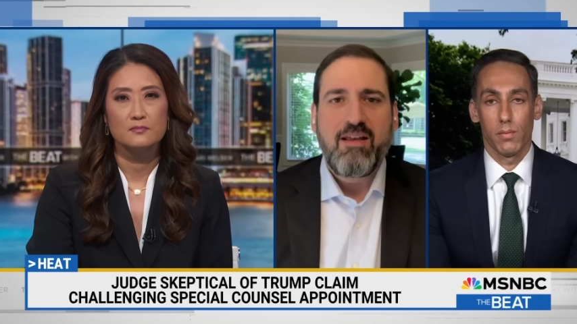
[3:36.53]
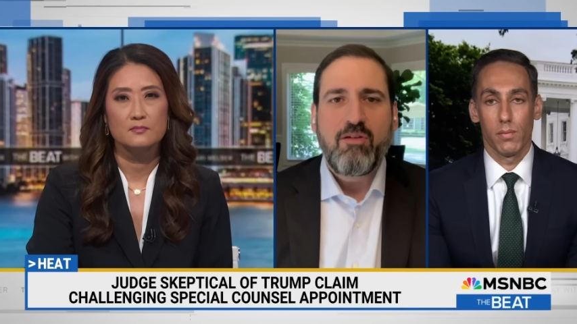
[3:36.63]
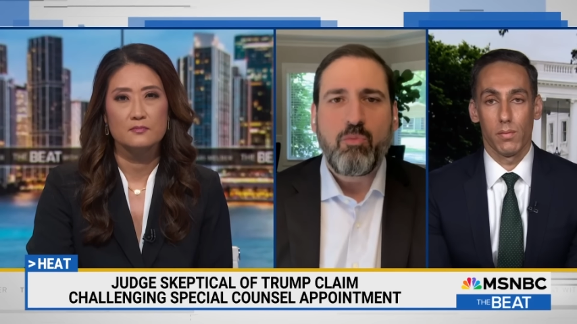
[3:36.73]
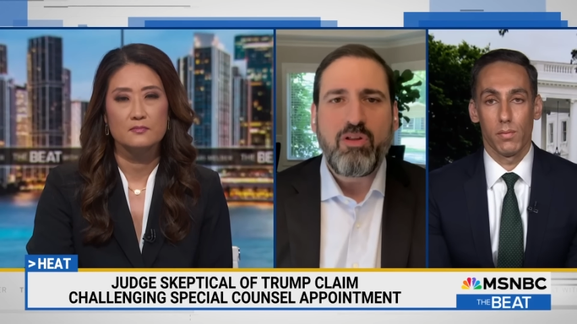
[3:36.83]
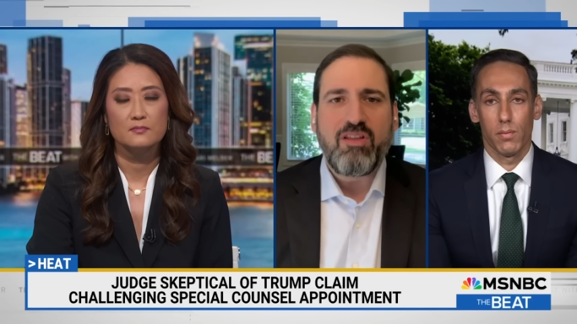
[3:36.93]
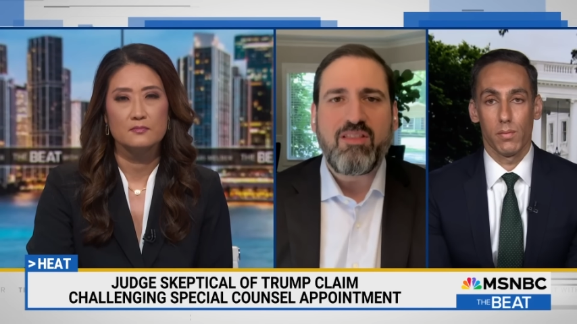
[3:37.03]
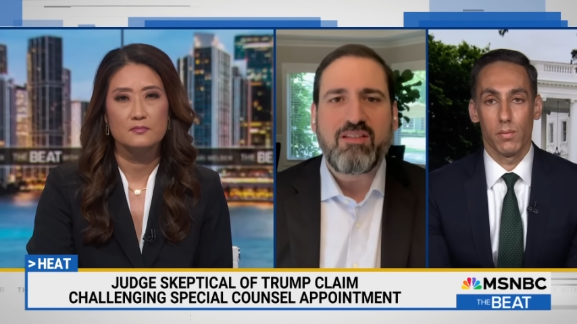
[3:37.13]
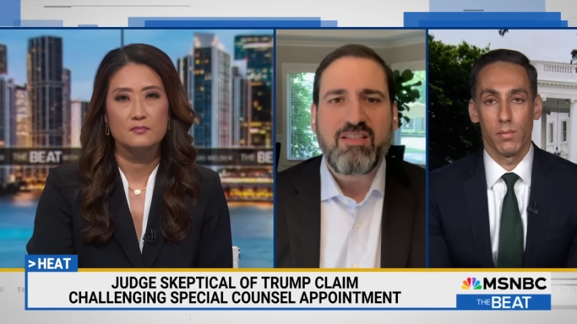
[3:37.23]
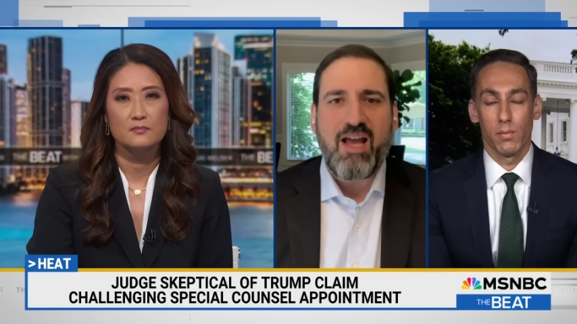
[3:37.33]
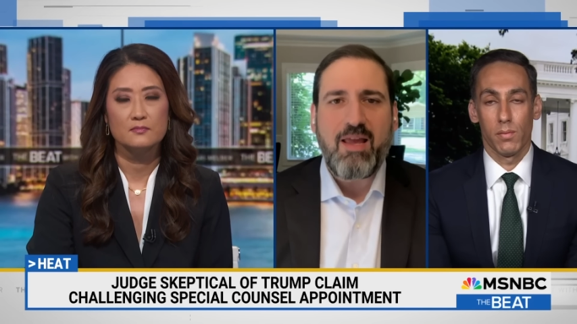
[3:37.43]
Speaker 1: really the
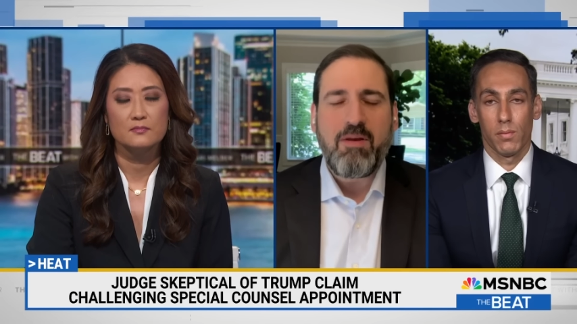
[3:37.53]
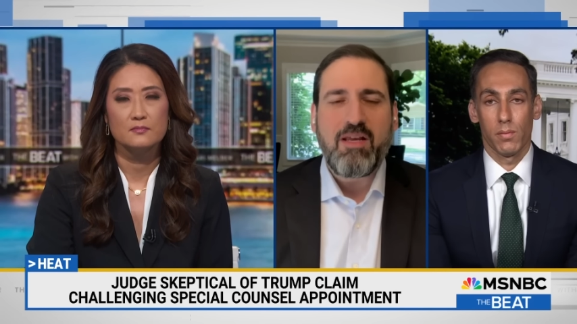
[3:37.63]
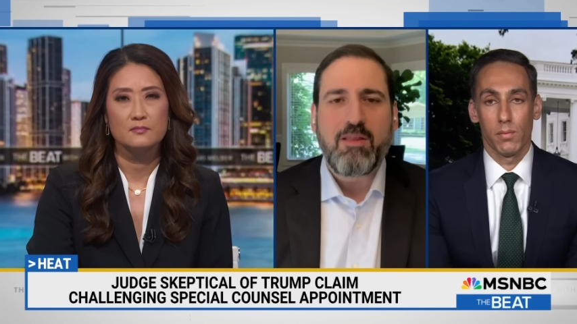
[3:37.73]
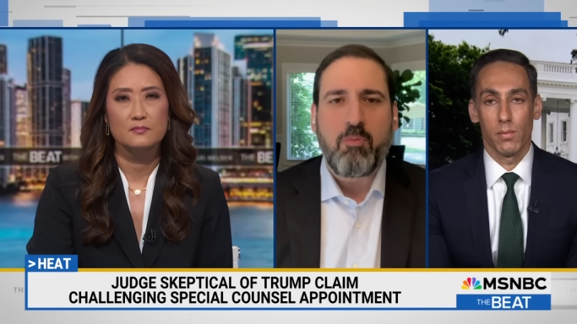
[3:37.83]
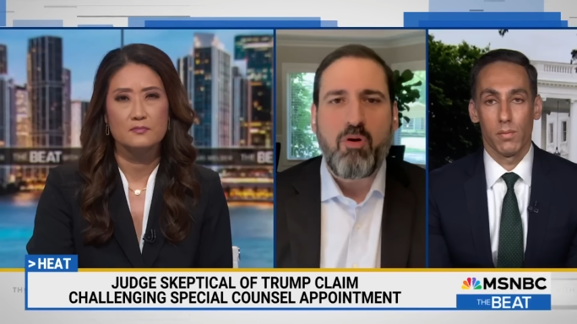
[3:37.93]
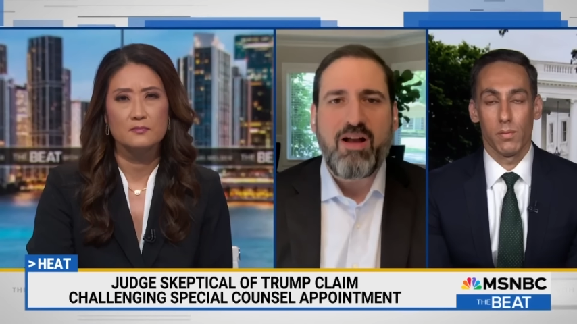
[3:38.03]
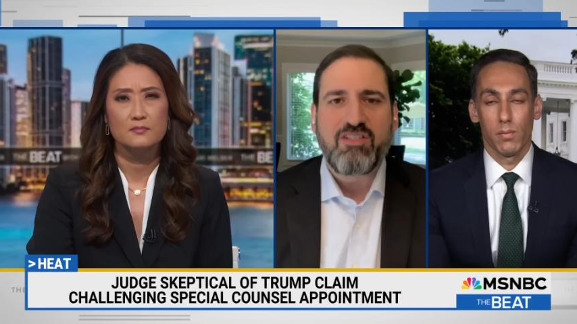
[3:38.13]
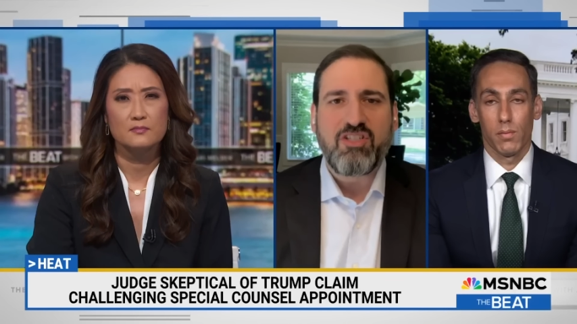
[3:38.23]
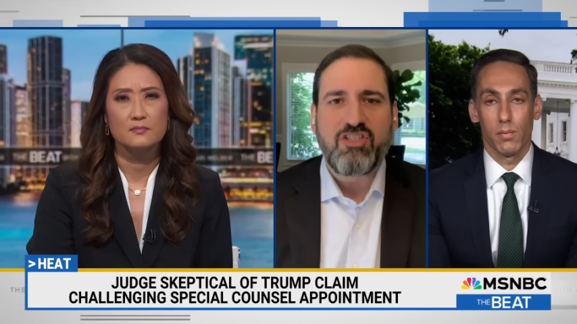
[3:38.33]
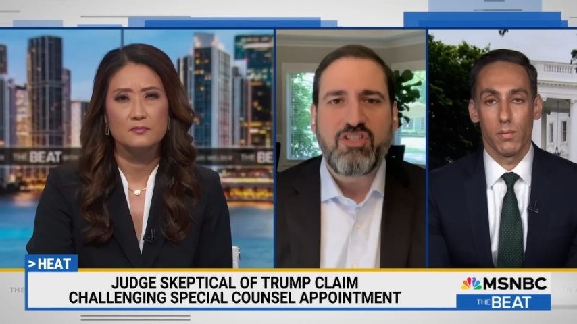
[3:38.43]
timing and the
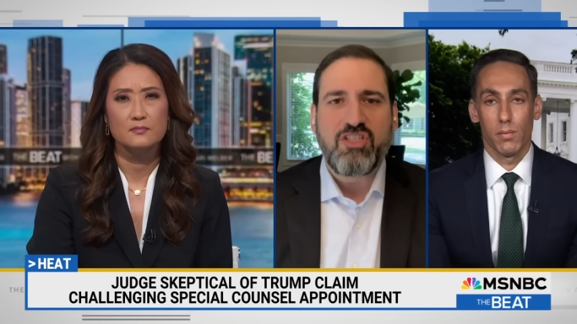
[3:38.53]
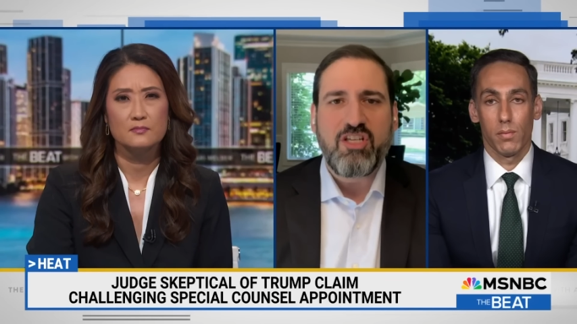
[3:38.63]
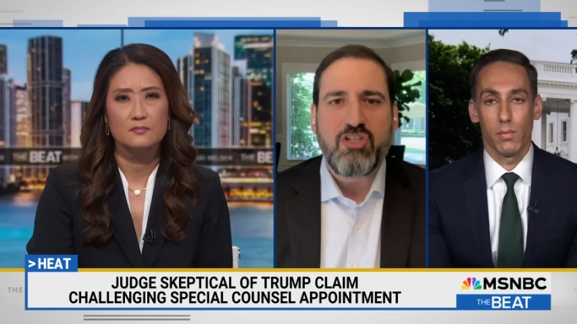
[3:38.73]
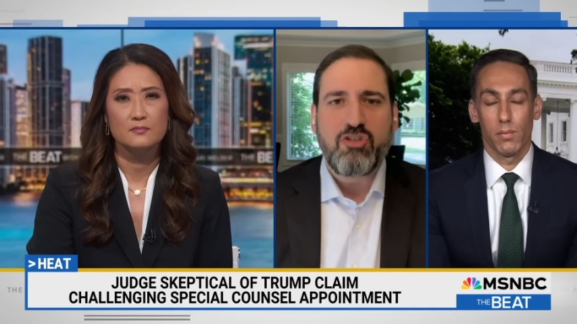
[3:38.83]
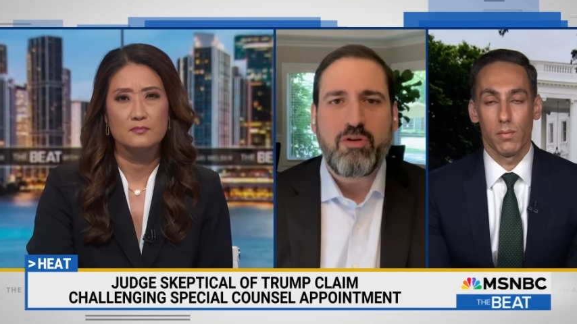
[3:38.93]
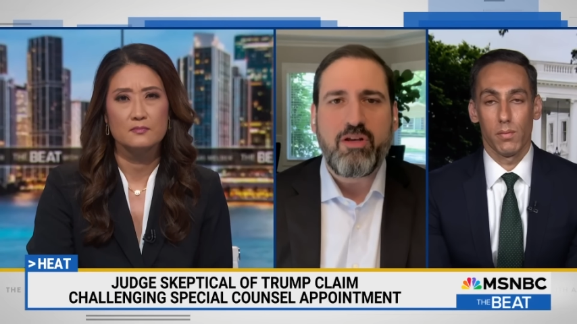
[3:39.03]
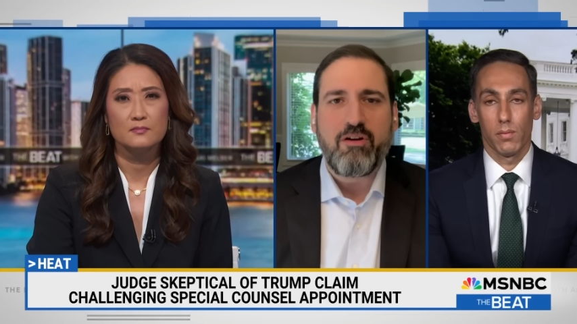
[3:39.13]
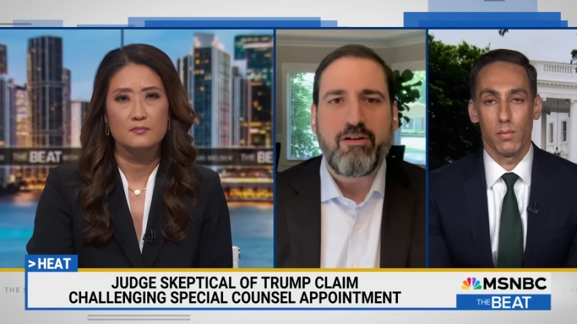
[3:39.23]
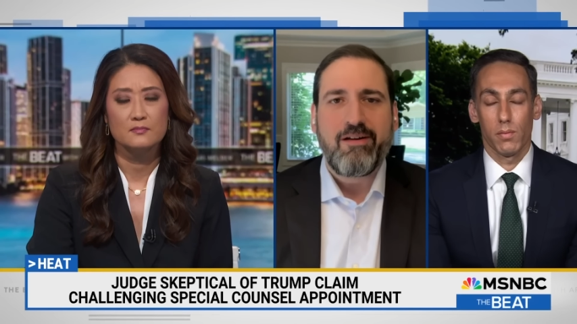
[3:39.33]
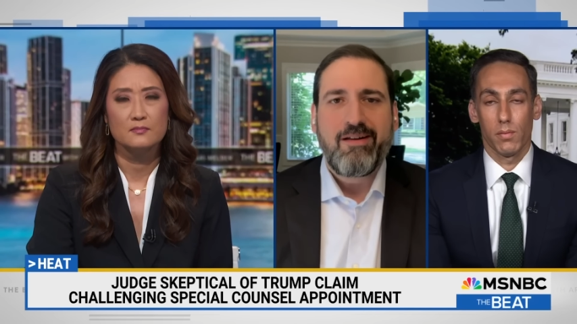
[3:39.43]
process is the issue
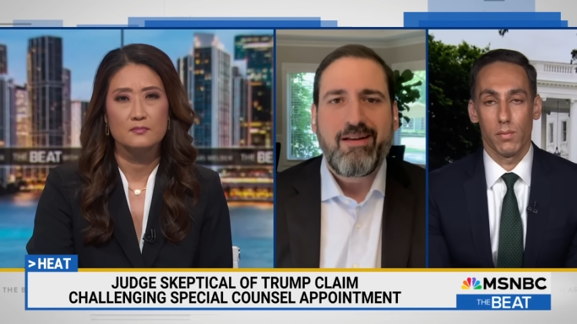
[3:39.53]
here,